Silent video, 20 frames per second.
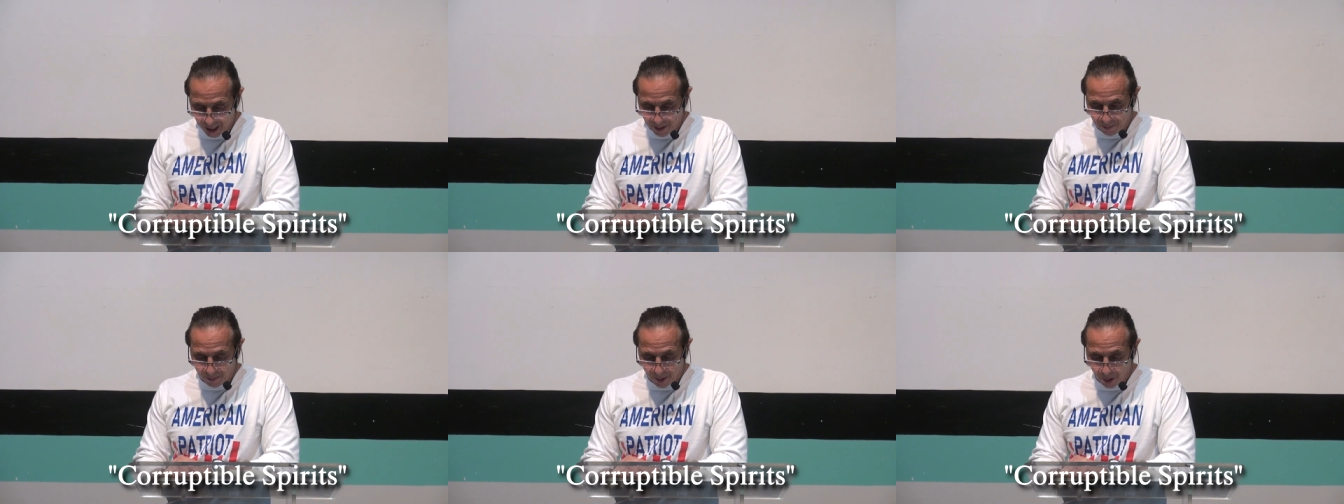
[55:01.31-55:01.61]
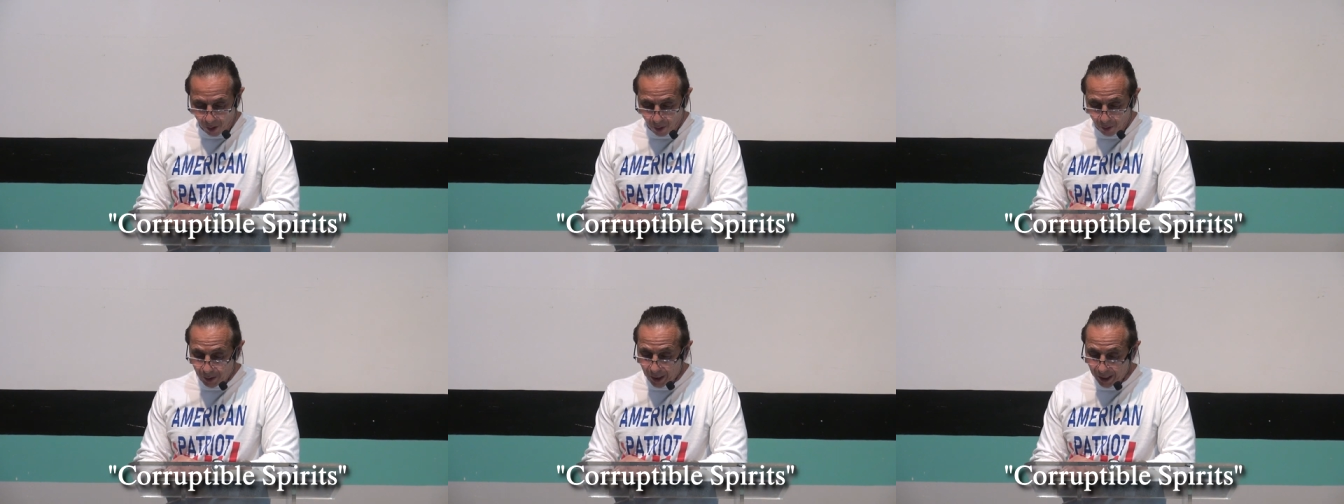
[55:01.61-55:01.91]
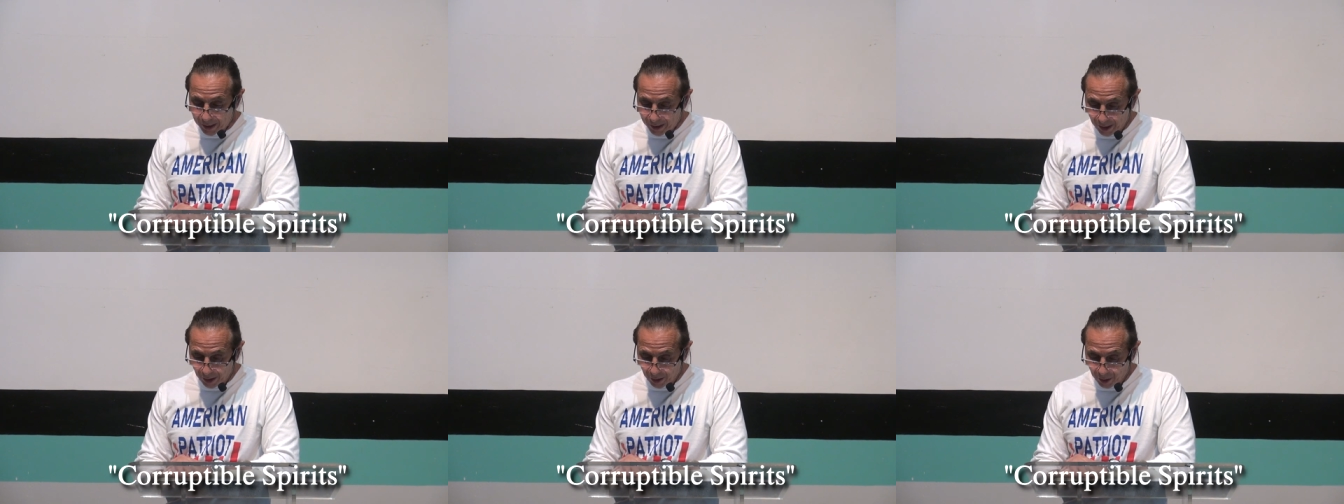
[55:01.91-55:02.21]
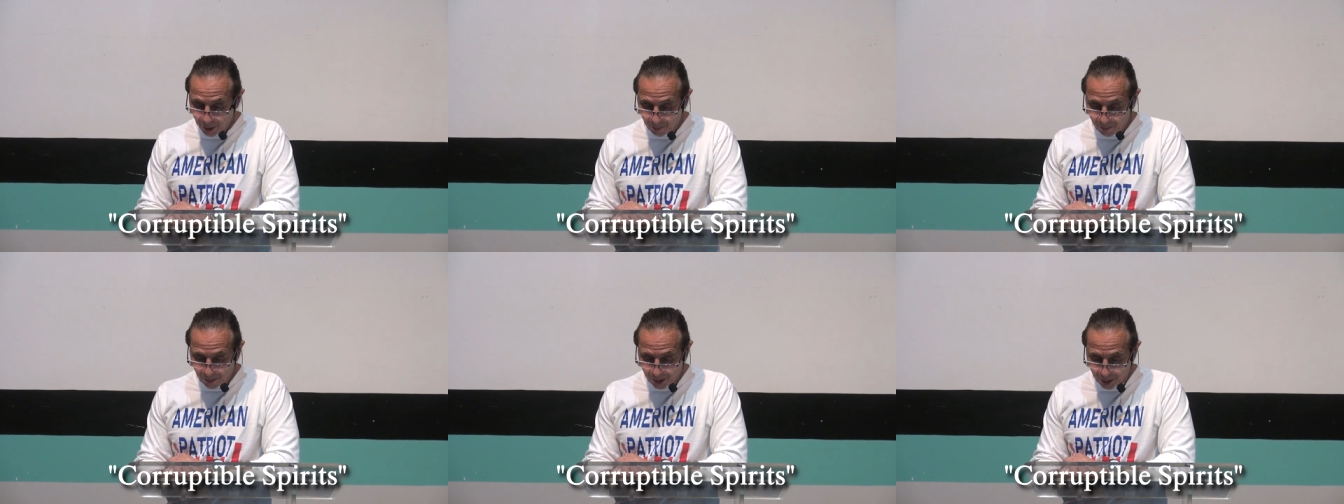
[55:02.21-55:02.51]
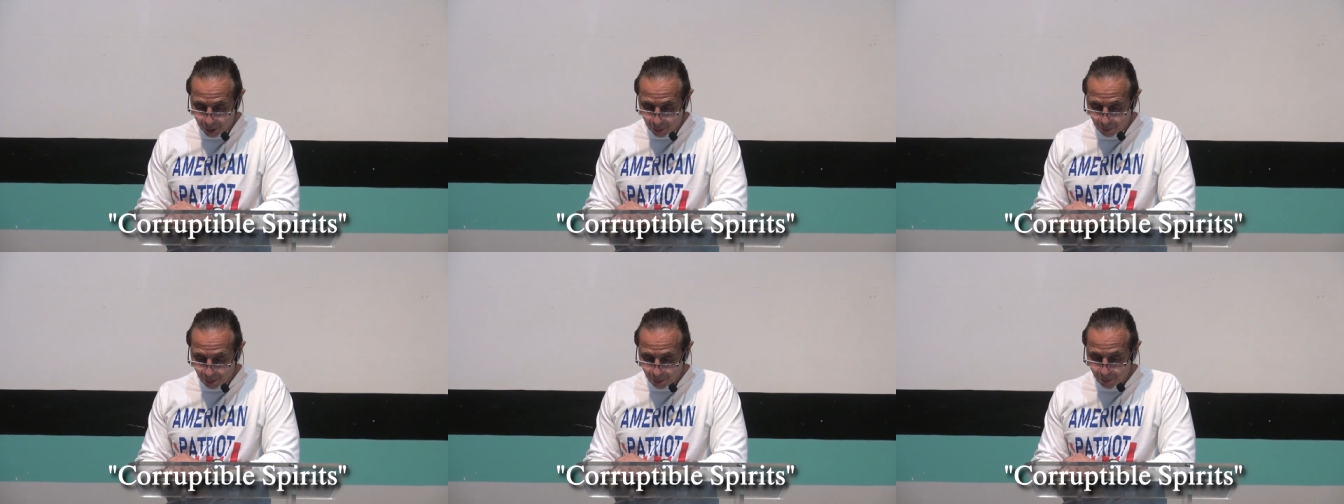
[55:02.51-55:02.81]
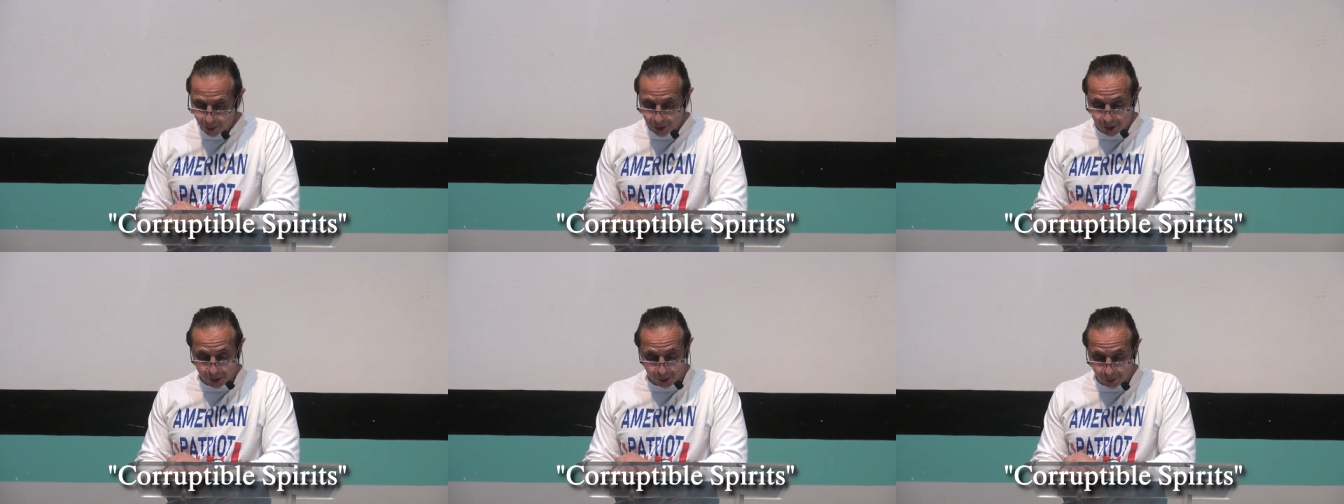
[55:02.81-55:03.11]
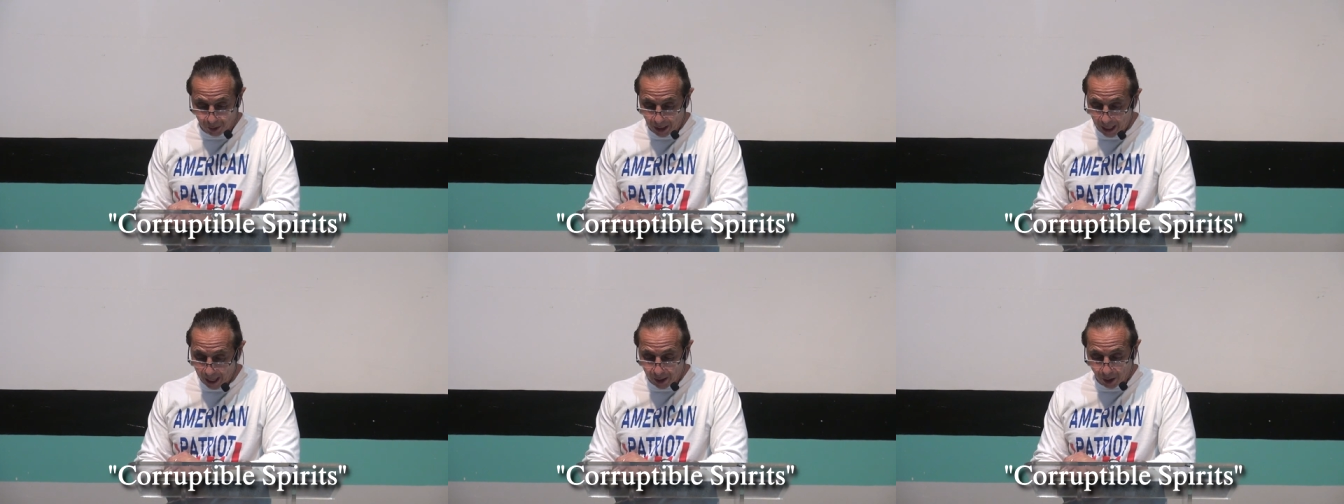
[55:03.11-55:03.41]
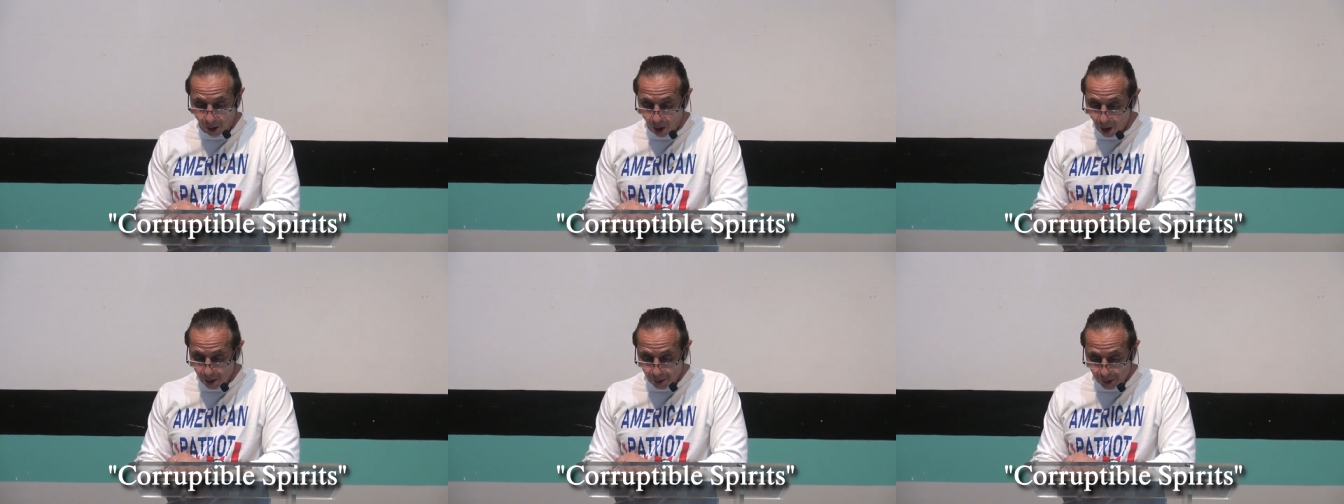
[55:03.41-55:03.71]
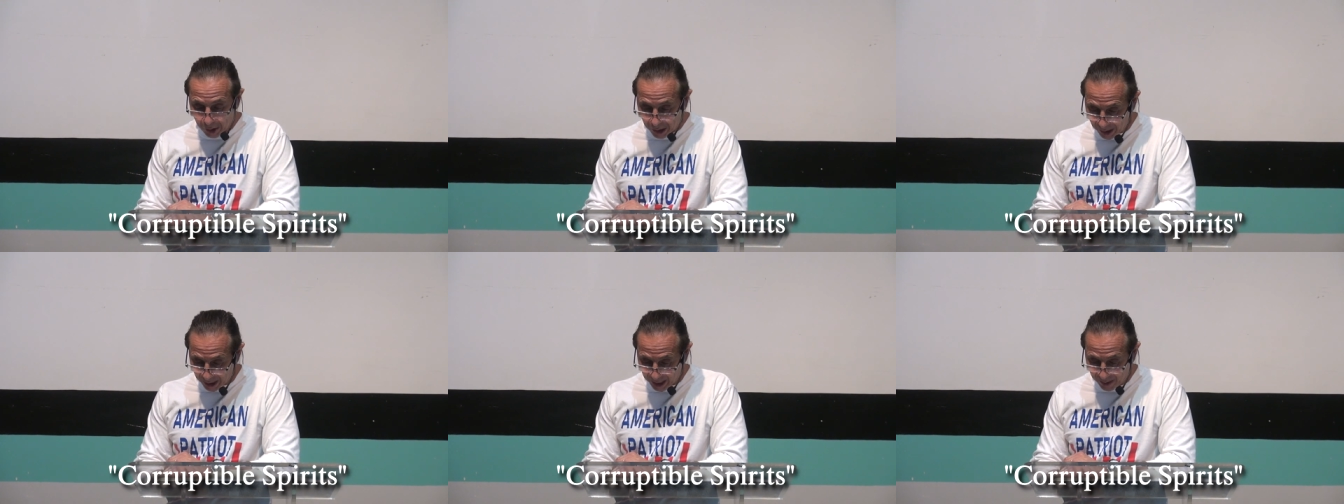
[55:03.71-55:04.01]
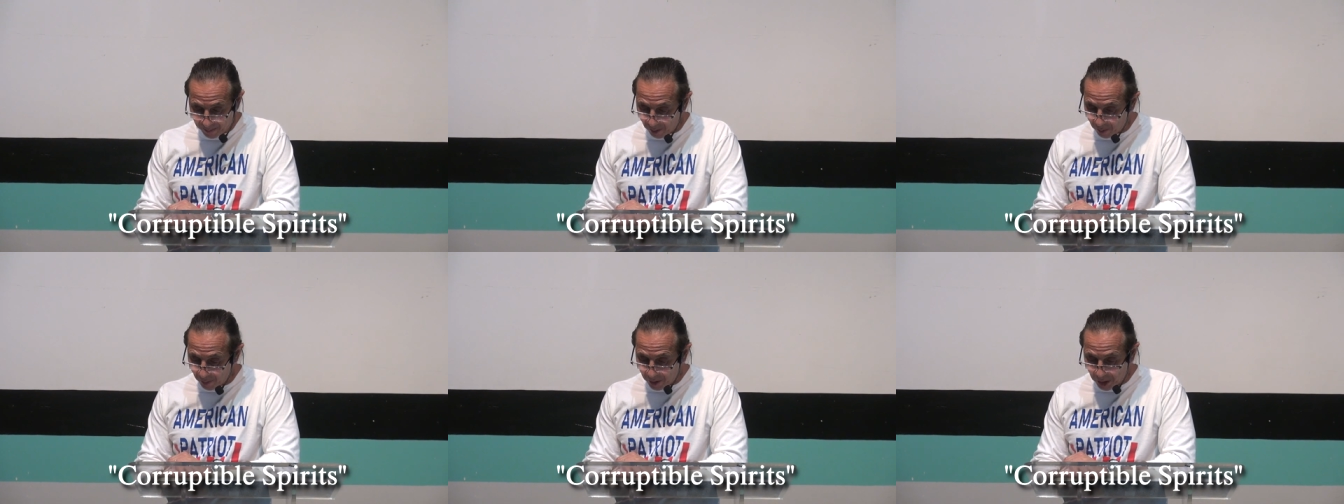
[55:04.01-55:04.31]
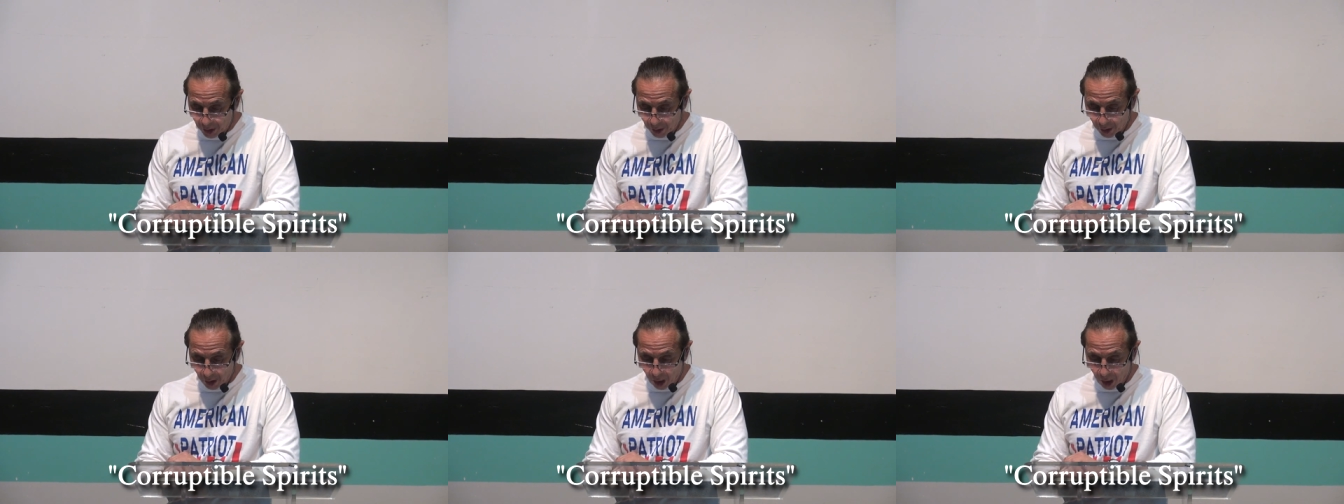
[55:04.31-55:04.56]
Behold, I tell you a mystery. We shall not all sleep, but we shall